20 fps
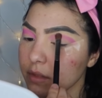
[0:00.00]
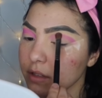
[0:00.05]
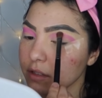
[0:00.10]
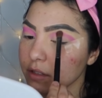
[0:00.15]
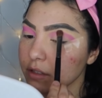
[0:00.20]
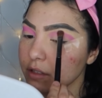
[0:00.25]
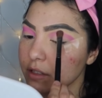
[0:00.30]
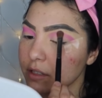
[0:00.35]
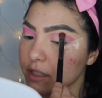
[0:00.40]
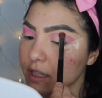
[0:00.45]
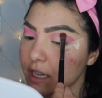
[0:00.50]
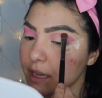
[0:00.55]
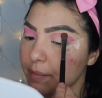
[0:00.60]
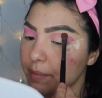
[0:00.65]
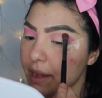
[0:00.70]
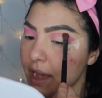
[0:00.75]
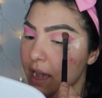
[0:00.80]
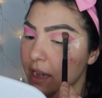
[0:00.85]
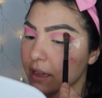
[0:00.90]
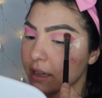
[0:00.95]
Just just keep
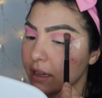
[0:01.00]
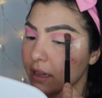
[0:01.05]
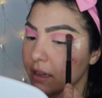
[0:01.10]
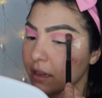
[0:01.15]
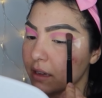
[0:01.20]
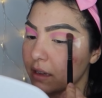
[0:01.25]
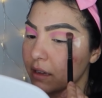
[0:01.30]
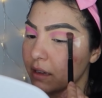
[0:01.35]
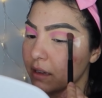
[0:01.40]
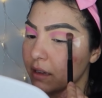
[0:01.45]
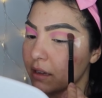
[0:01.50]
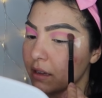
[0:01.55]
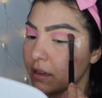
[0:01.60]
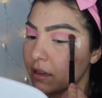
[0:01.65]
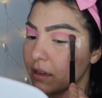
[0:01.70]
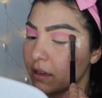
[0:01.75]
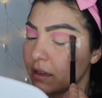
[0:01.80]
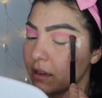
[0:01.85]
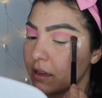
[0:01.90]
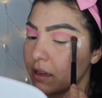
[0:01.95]
packing.
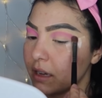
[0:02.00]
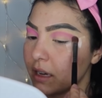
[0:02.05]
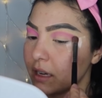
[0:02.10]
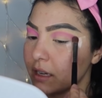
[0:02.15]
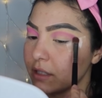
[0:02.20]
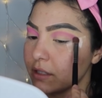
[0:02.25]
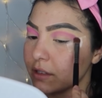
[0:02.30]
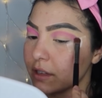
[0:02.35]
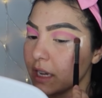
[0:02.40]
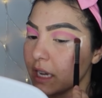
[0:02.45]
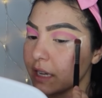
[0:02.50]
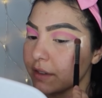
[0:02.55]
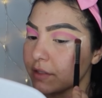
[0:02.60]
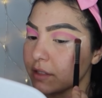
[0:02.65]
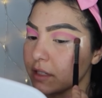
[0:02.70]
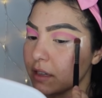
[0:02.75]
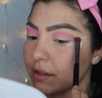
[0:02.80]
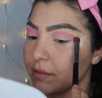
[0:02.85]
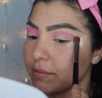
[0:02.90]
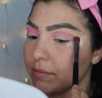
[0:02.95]
And it's okay if
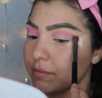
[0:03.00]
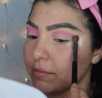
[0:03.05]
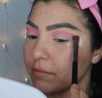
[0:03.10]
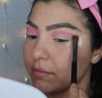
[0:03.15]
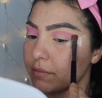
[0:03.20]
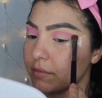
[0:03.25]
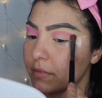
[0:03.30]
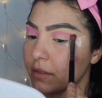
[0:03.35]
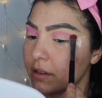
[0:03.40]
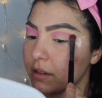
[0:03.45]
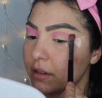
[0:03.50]
some